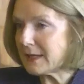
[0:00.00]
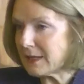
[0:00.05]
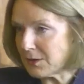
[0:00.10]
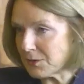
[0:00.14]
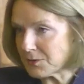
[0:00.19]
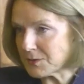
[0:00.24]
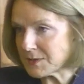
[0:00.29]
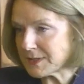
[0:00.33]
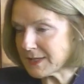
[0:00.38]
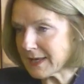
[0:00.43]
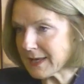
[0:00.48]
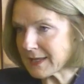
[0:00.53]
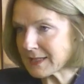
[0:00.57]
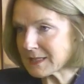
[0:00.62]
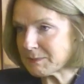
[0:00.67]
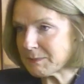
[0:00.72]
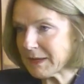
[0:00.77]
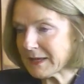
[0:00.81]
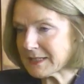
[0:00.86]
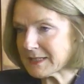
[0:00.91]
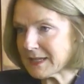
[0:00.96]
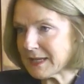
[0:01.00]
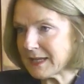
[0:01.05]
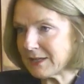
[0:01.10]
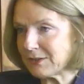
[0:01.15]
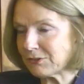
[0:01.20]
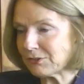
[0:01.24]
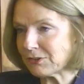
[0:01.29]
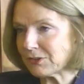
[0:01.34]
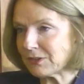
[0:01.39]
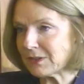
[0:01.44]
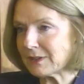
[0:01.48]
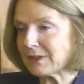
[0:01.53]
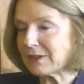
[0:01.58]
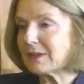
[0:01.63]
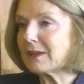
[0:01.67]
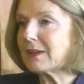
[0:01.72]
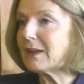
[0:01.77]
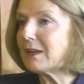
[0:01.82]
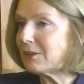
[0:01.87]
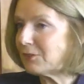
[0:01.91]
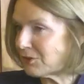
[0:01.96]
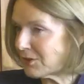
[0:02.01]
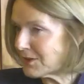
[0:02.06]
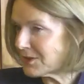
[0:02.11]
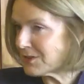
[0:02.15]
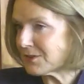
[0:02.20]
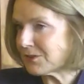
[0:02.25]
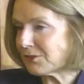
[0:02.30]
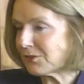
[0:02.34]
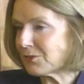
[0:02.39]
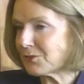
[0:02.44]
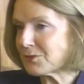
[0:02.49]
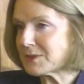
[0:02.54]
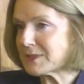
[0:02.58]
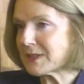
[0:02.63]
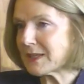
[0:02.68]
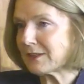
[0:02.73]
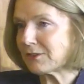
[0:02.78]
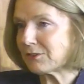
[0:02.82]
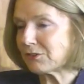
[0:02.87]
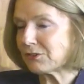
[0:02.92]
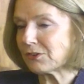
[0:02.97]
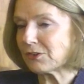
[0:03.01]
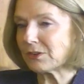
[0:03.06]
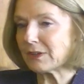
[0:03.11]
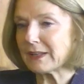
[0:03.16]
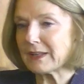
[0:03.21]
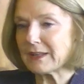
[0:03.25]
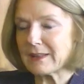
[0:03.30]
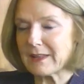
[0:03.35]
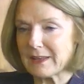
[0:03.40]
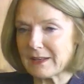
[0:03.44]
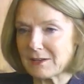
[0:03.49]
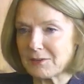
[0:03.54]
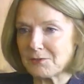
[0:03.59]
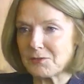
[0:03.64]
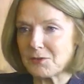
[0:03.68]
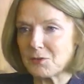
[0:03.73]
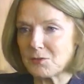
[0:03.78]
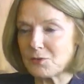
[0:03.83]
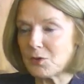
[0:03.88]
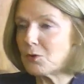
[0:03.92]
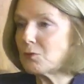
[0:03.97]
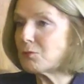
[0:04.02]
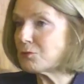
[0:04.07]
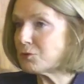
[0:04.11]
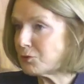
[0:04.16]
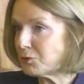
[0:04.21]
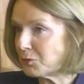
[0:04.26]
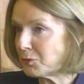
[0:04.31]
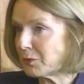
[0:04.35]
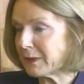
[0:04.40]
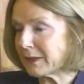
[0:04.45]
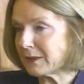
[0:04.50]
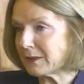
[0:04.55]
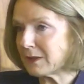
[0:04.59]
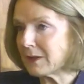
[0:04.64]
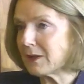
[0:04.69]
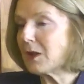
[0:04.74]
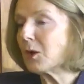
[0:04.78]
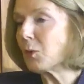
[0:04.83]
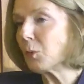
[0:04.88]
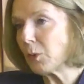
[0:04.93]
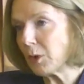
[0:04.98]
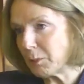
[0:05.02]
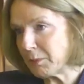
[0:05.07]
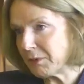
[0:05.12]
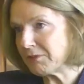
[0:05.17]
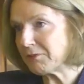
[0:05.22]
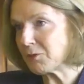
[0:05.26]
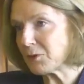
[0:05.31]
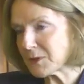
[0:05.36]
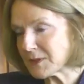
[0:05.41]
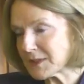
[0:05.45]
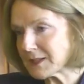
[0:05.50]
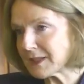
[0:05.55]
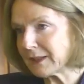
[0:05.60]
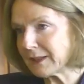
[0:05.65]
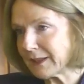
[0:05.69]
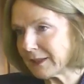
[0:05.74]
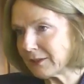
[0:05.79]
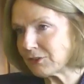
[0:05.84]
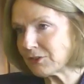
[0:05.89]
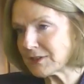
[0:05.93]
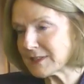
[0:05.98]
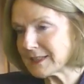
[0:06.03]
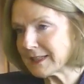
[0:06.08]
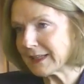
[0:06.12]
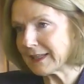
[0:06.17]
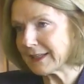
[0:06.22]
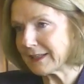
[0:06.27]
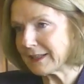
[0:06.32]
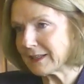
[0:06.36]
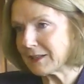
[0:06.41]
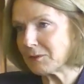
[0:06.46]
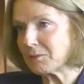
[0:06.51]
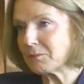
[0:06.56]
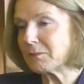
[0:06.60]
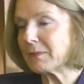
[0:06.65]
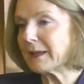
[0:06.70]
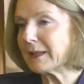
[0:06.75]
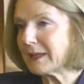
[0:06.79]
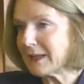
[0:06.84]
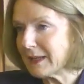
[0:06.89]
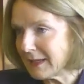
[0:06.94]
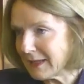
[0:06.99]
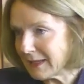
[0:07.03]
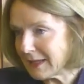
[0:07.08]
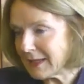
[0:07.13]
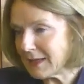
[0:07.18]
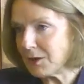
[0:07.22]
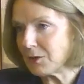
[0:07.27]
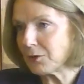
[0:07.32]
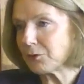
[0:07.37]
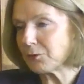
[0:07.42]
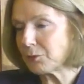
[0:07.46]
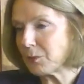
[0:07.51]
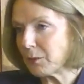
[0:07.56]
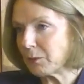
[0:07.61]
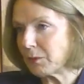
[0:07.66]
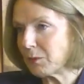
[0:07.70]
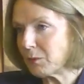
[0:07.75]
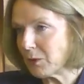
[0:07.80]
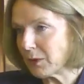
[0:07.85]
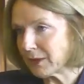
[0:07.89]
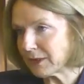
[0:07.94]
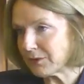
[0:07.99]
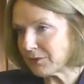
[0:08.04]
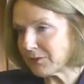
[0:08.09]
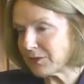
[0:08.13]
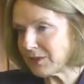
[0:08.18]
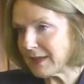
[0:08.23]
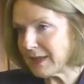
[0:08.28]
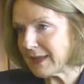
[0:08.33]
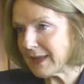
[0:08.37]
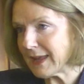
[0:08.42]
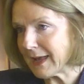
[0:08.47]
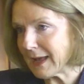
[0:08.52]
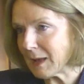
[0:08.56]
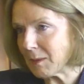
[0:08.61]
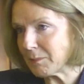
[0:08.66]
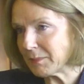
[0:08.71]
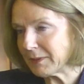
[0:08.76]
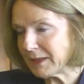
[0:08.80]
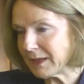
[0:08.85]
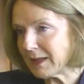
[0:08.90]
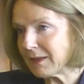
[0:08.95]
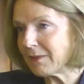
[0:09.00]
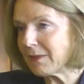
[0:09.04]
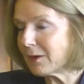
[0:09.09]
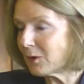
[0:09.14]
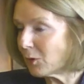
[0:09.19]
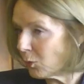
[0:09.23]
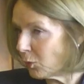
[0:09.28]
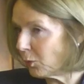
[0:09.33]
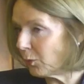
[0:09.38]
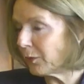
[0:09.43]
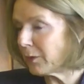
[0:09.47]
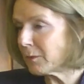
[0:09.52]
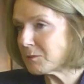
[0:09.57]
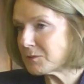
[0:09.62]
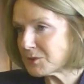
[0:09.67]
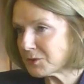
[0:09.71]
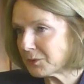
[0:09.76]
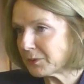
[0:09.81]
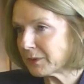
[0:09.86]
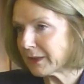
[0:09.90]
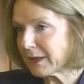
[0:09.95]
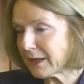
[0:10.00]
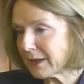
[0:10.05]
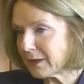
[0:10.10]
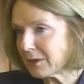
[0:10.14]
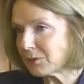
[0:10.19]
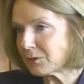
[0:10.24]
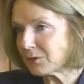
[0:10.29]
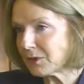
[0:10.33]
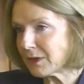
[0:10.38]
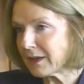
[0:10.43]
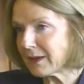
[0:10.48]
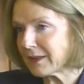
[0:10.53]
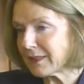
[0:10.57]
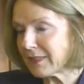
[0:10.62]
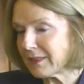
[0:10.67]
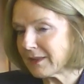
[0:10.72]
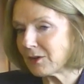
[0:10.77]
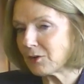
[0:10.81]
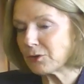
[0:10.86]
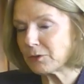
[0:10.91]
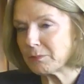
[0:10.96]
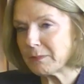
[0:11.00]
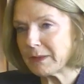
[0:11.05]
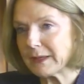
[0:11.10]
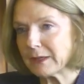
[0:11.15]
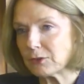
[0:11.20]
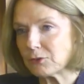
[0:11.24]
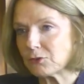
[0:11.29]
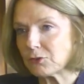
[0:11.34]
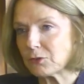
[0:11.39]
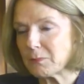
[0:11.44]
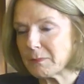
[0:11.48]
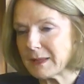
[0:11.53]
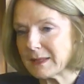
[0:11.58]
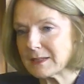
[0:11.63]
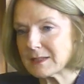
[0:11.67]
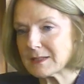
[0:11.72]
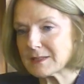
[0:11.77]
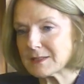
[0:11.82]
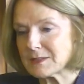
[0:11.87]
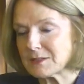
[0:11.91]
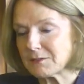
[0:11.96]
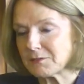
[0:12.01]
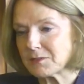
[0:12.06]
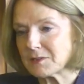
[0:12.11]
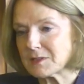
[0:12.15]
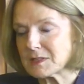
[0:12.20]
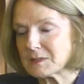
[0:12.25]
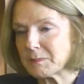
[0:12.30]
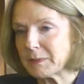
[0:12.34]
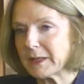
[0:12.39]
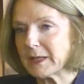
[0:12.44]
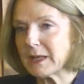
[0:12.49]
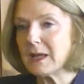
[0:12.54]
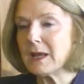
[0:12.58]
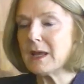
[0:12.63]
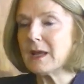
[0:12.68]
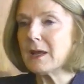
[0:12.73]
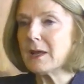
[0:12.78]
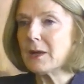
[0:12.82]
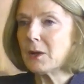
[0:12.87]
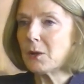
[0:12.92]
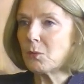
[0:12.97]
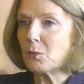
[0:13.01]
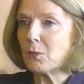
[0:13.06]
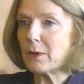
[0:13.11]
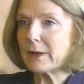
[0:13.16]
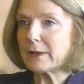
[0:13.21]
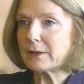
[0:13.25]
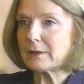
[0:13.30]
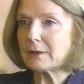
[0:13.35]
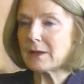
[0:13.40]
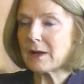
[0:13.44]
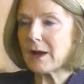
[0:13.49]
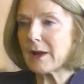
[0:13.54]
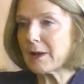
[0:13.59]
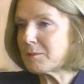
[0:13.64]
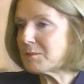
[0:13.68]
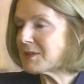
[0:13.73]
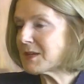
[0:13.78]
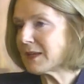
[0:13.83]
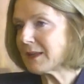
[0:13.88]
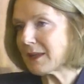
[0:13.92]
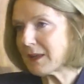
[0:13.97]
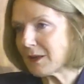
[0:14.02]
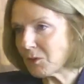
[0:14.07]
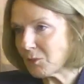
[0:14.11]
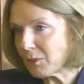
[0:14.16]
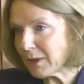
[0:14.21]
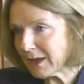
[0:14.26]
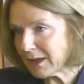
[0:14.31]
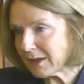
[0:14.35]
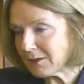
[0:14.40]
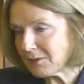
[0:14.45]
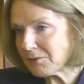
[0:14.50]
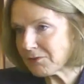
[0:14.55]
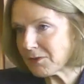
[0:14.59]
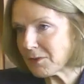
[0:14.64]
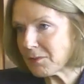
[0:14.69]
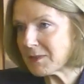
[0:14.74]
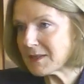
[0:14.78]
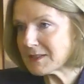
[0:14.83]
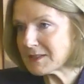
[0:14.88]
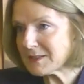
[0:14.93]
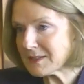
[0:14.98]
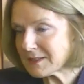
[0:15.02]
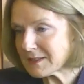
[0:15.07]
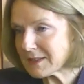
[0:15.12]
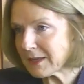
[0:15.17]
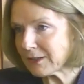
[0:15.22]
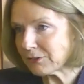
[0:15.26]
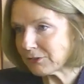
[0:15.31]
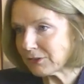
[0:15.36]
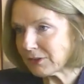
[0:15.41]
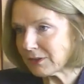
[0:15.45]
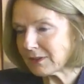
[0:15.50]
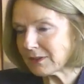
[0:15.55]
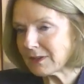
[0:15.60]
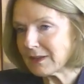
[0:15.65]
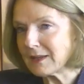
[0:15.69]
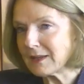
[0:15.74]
"Here's the expectation." Just as you said, Shirley, that if you don't do it, will be forced to legislate it, yeah. but here's what we want to see happen, and then hold them to account, yeah. I think could make a tremendous difference. But what I'm taking away from this discussion